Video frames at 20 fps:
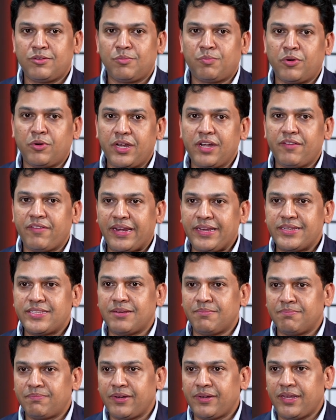to put it very
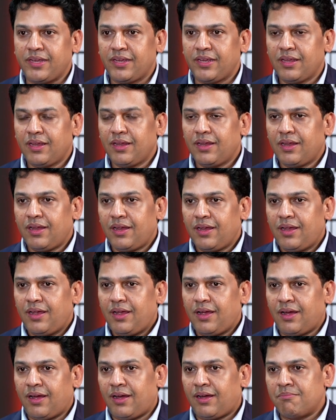simply,
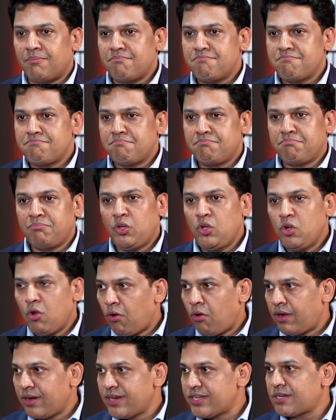
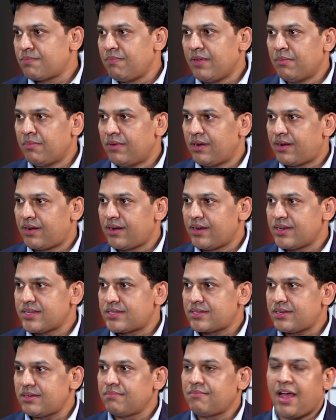low risk, minimal
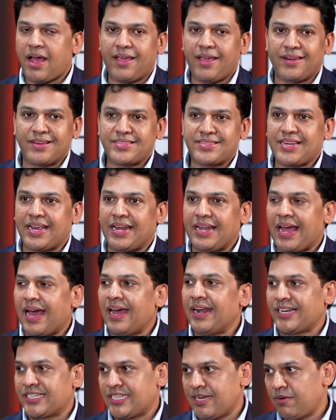risk, high risk, and
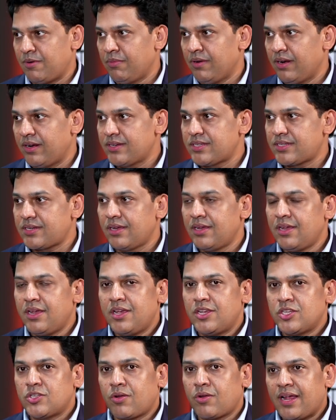unacceptable risk.
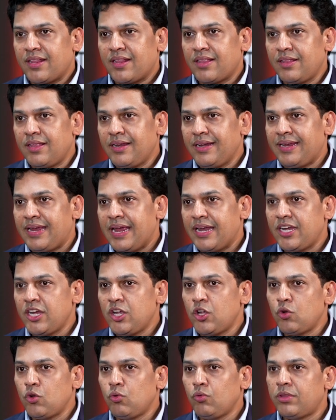So rather than get
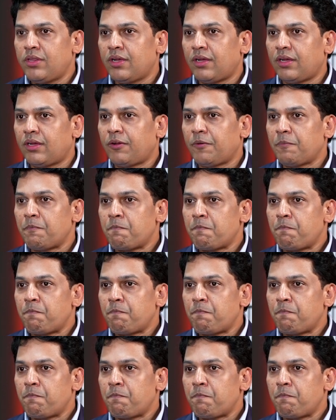into the